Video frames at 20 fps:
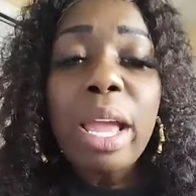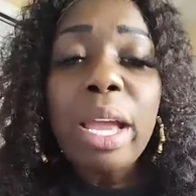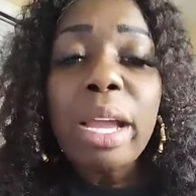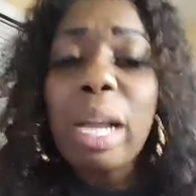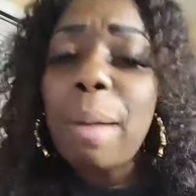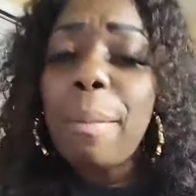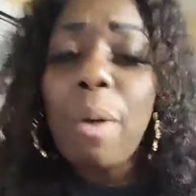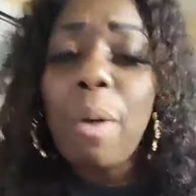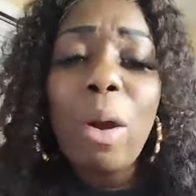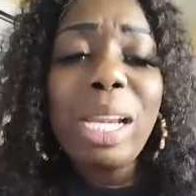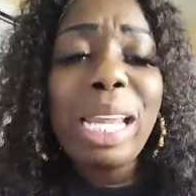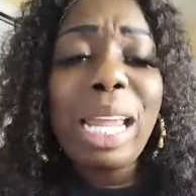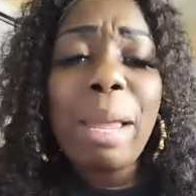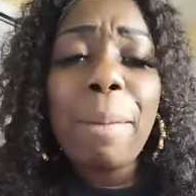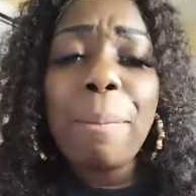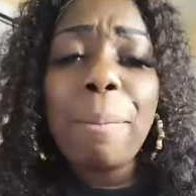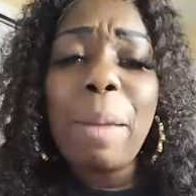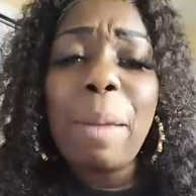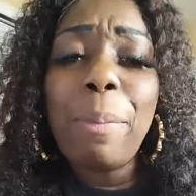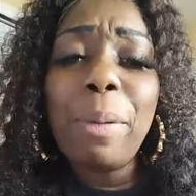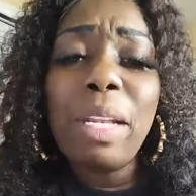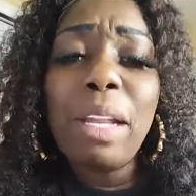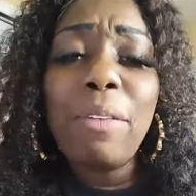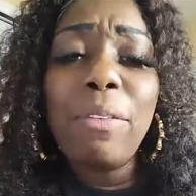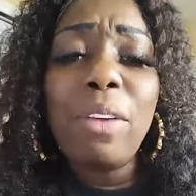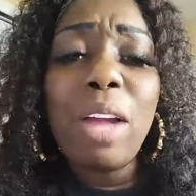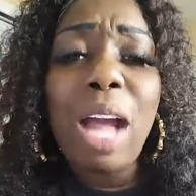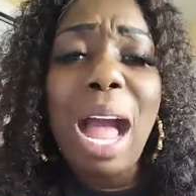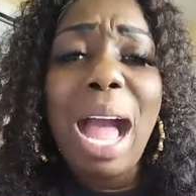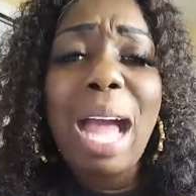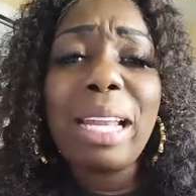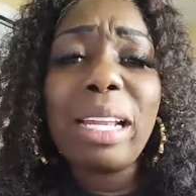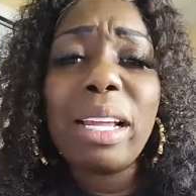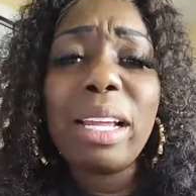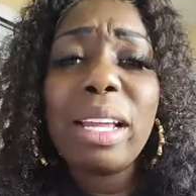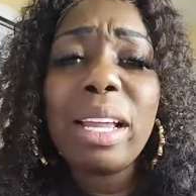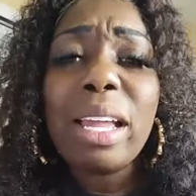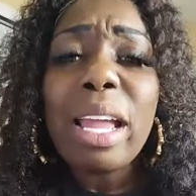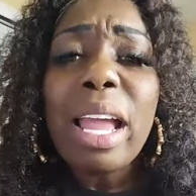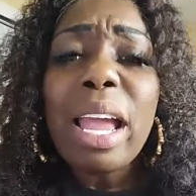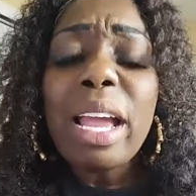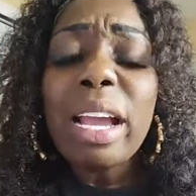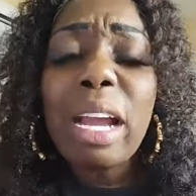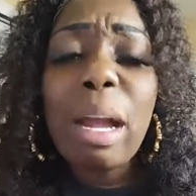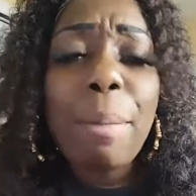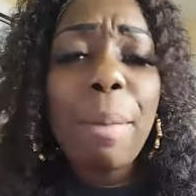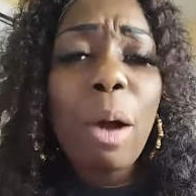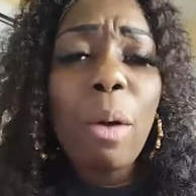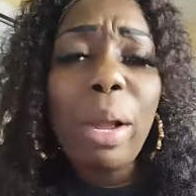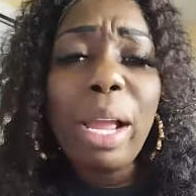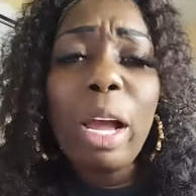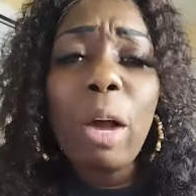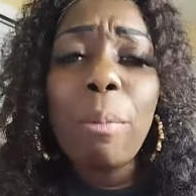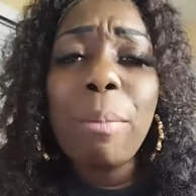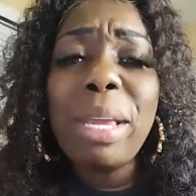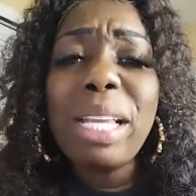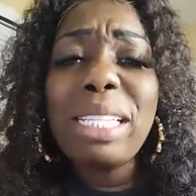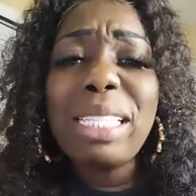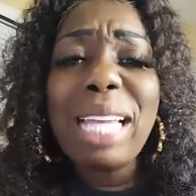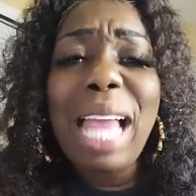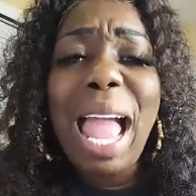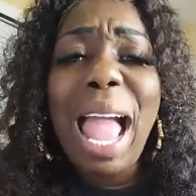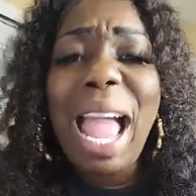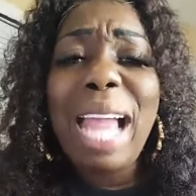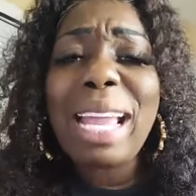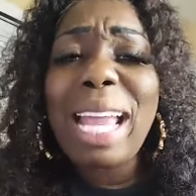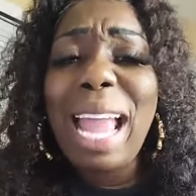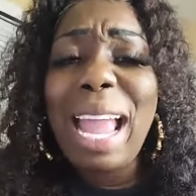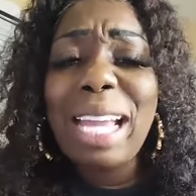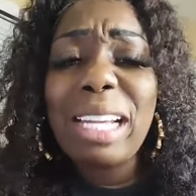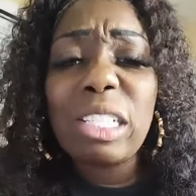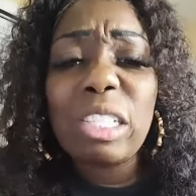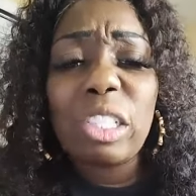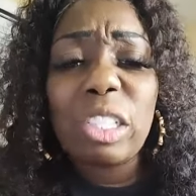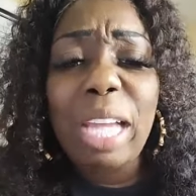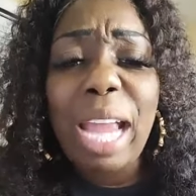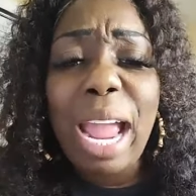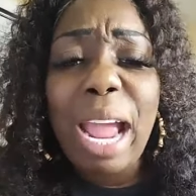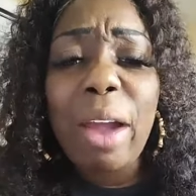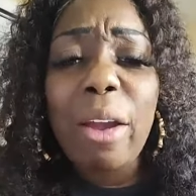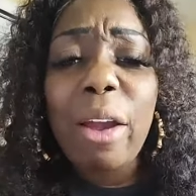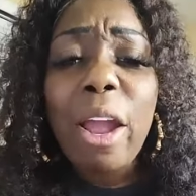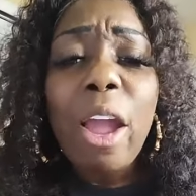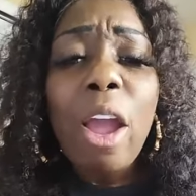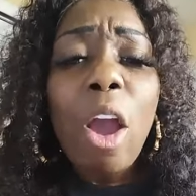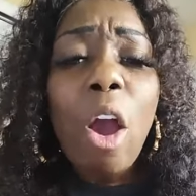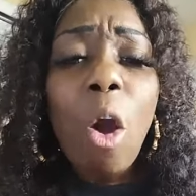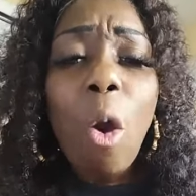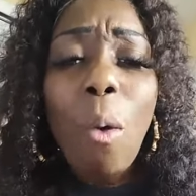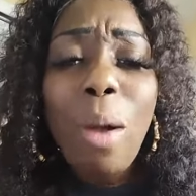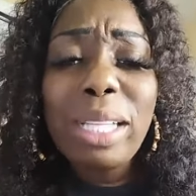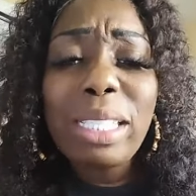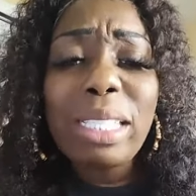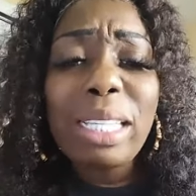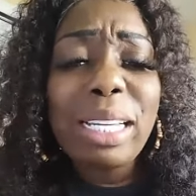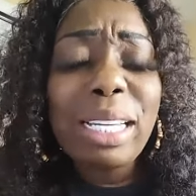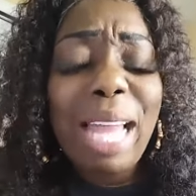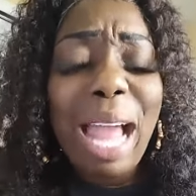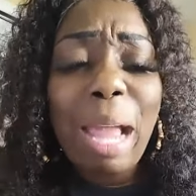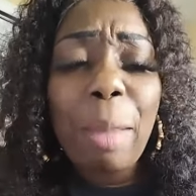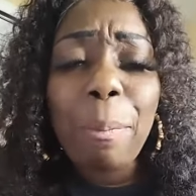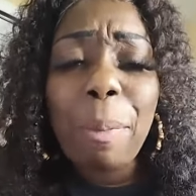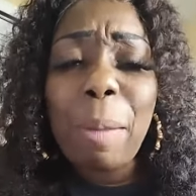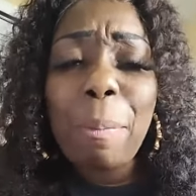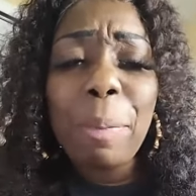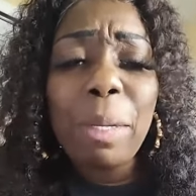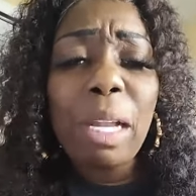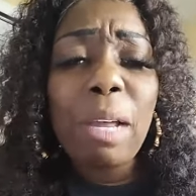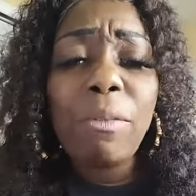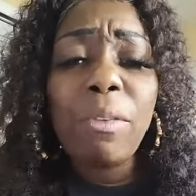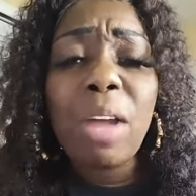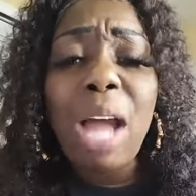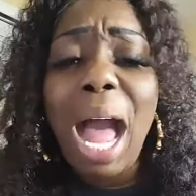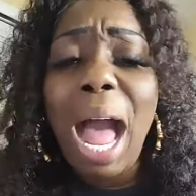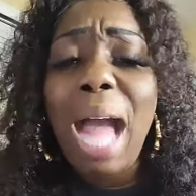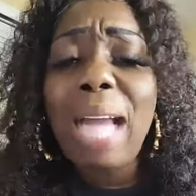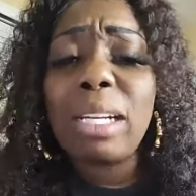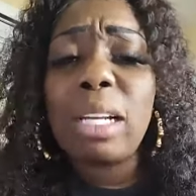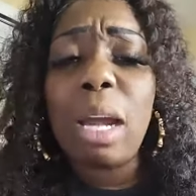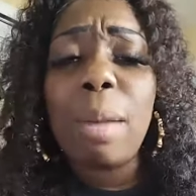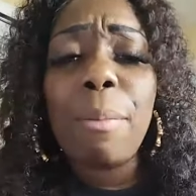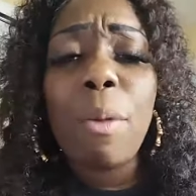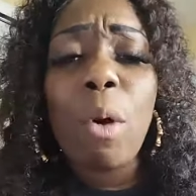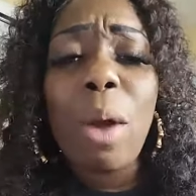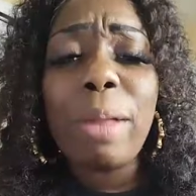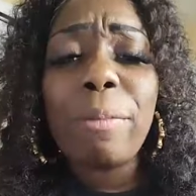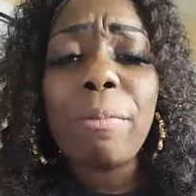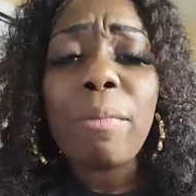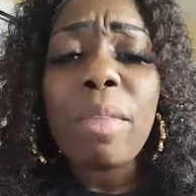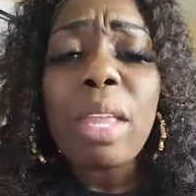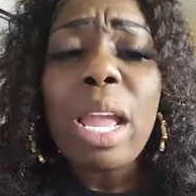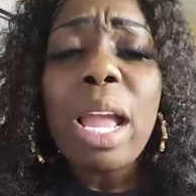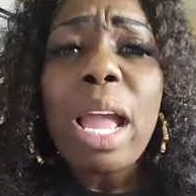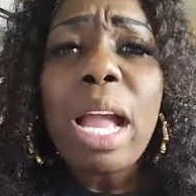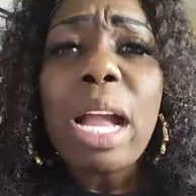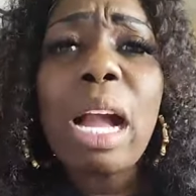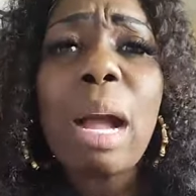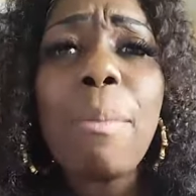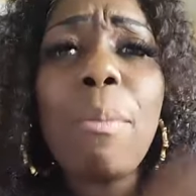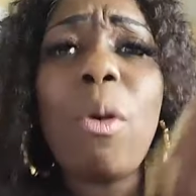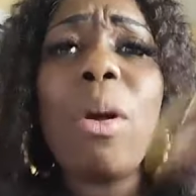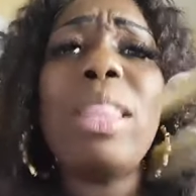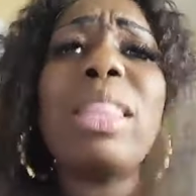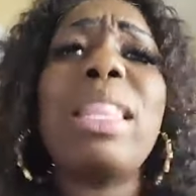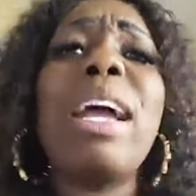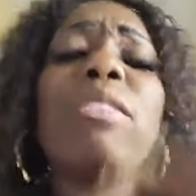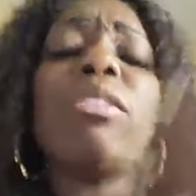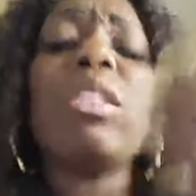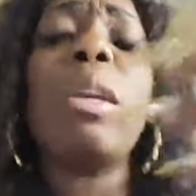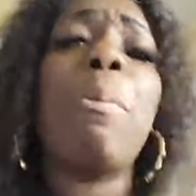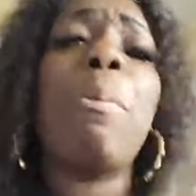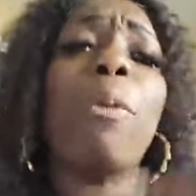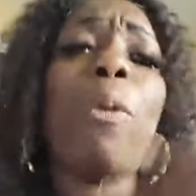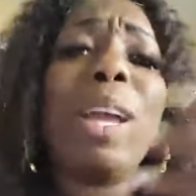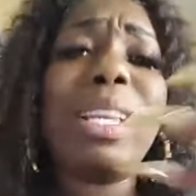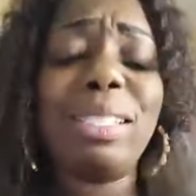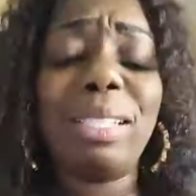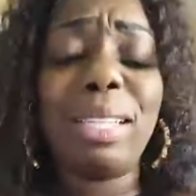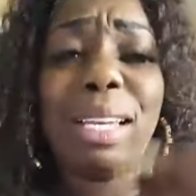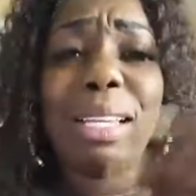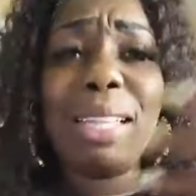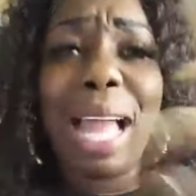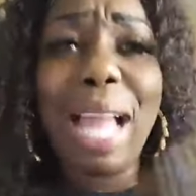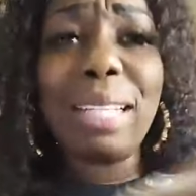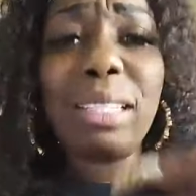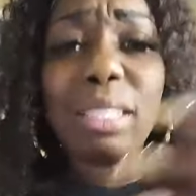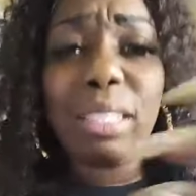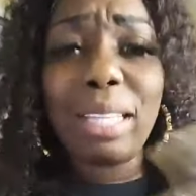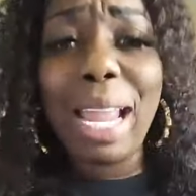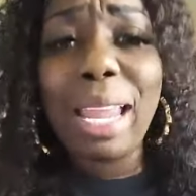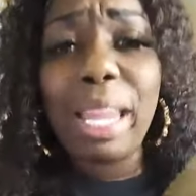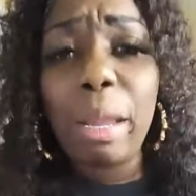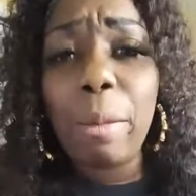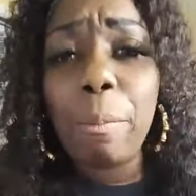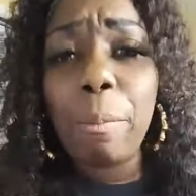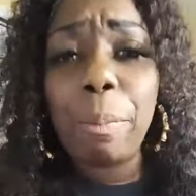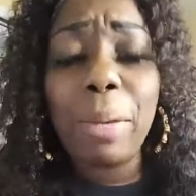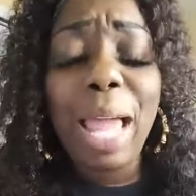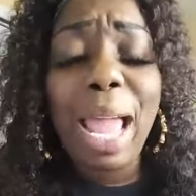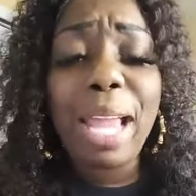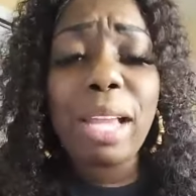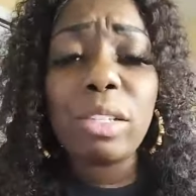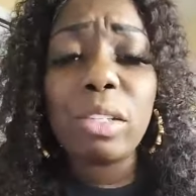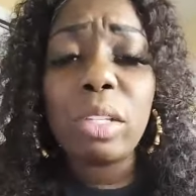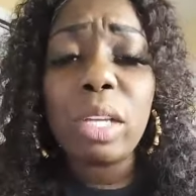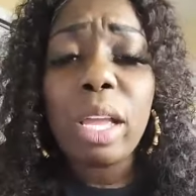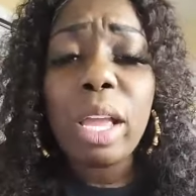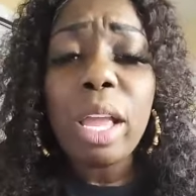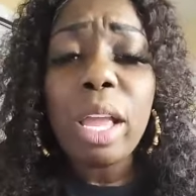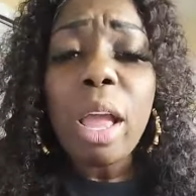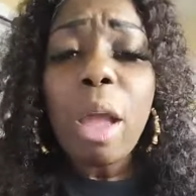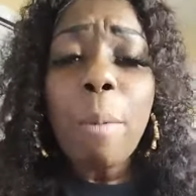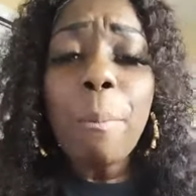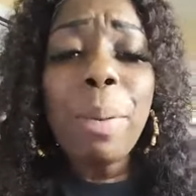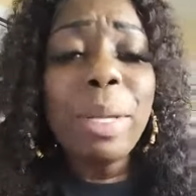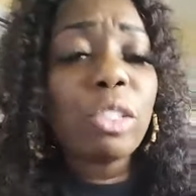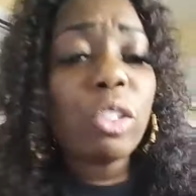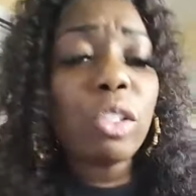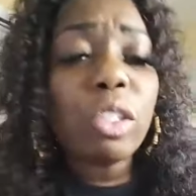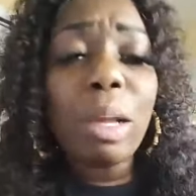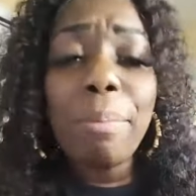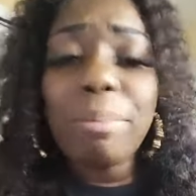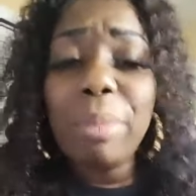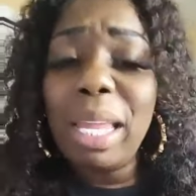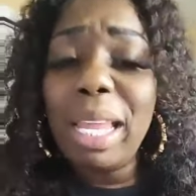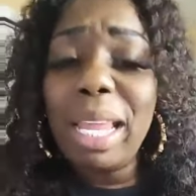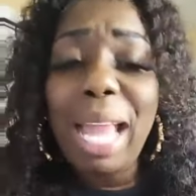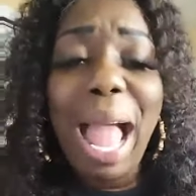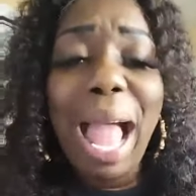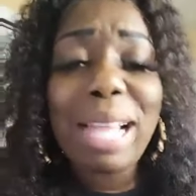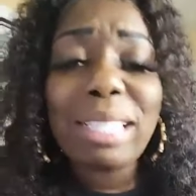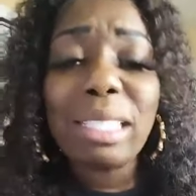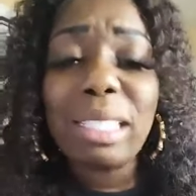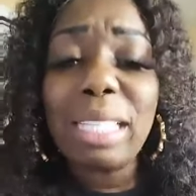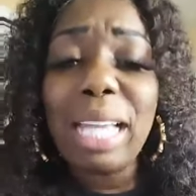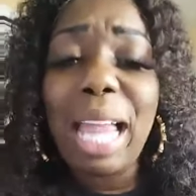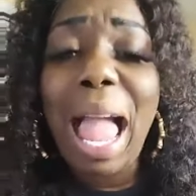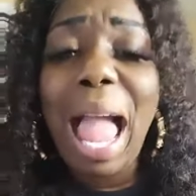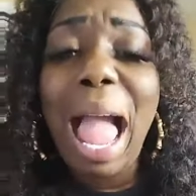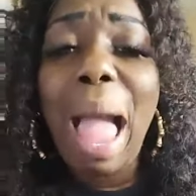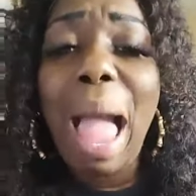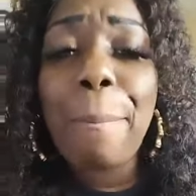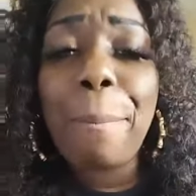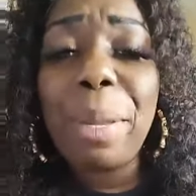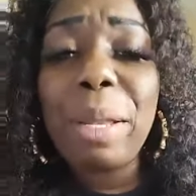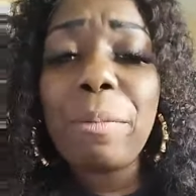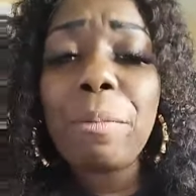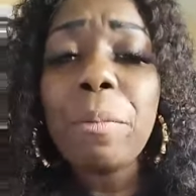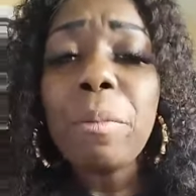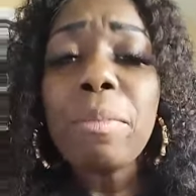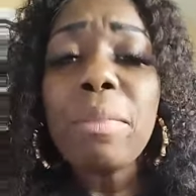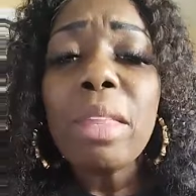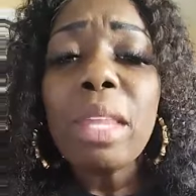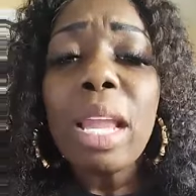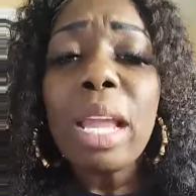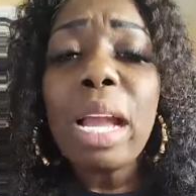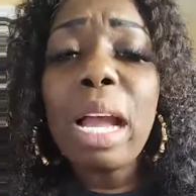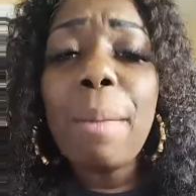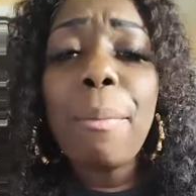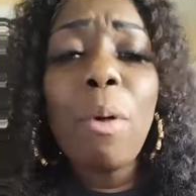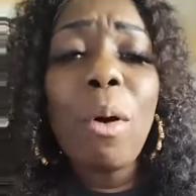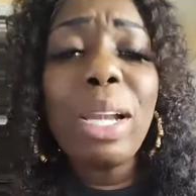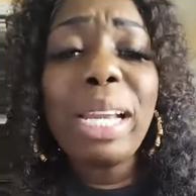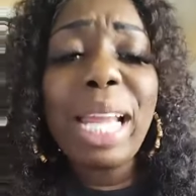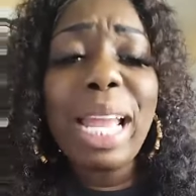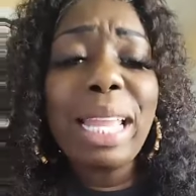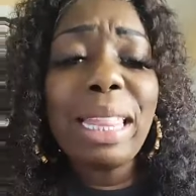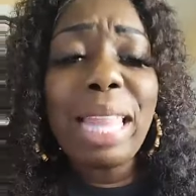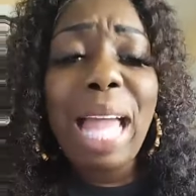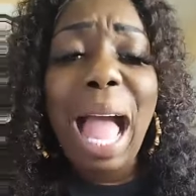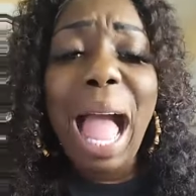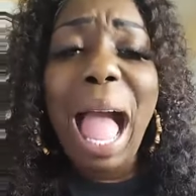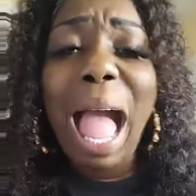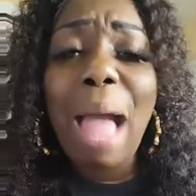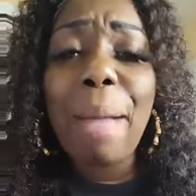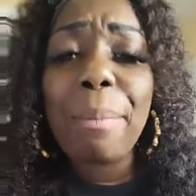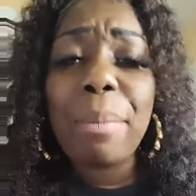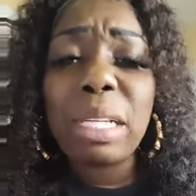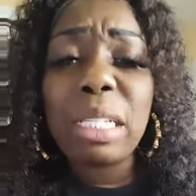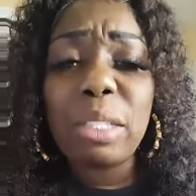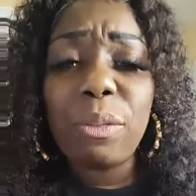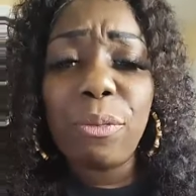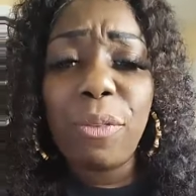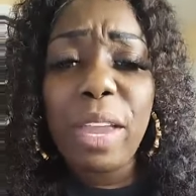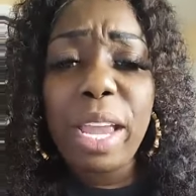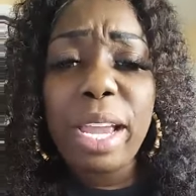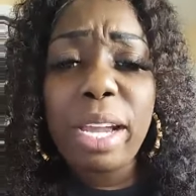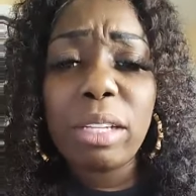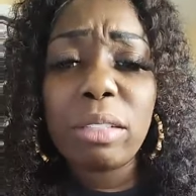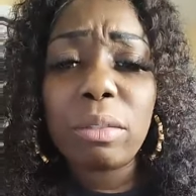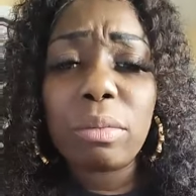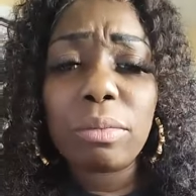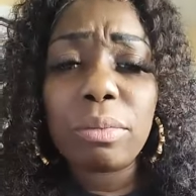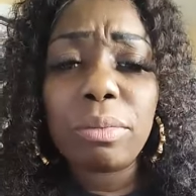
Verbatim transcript: Come on in, people of God. Come on, help me tag and share on tonight, people of God. Come on, come on. There's a pressing that's taking place, but something has to happen. Come on, in the atmosphere.